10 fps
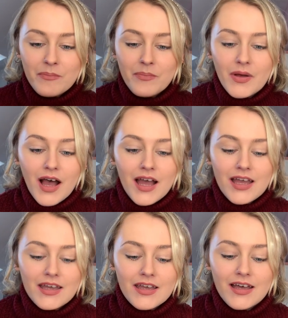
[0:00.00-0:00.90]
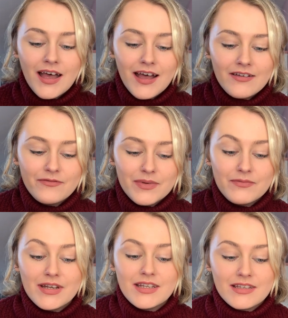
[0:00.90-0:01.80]
but I have been
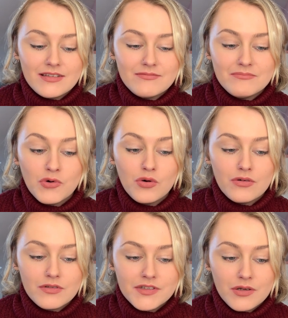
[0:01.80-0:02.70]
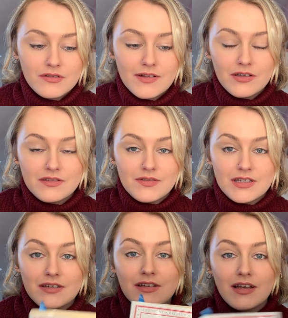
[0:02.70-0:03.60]
reading more Stoic philosophy
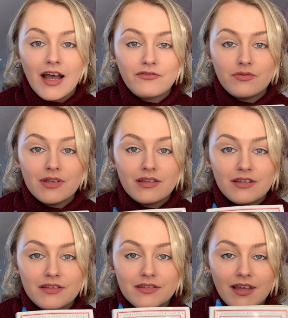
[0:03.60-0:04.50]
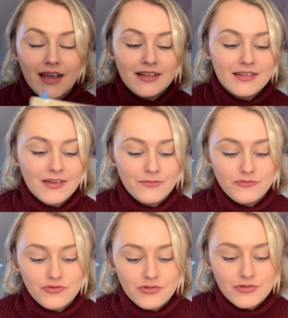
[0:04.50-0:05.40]
after reading this and have
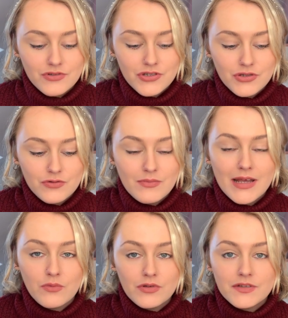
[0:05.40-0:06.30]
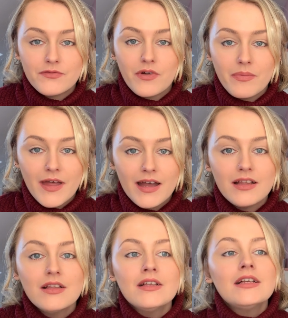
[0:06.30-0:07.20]
drawn two main ones from that:
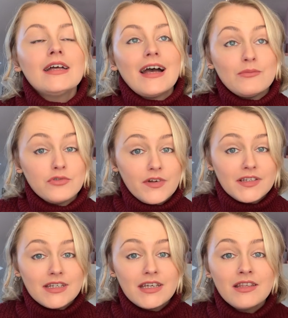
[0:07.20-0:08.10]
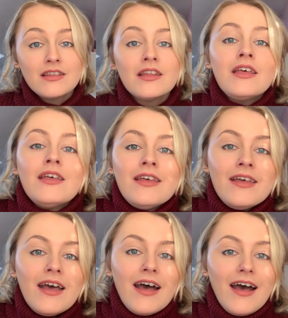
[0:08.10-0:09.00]
Amor Fati
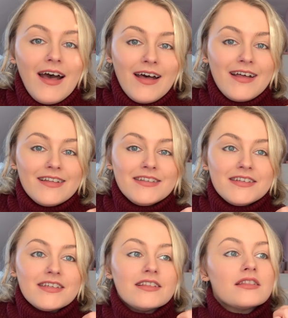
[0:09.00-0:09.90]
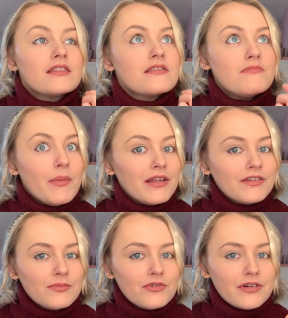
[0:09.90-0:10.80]
and
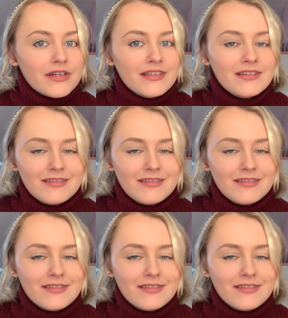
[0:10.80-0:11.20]
Memento Mori.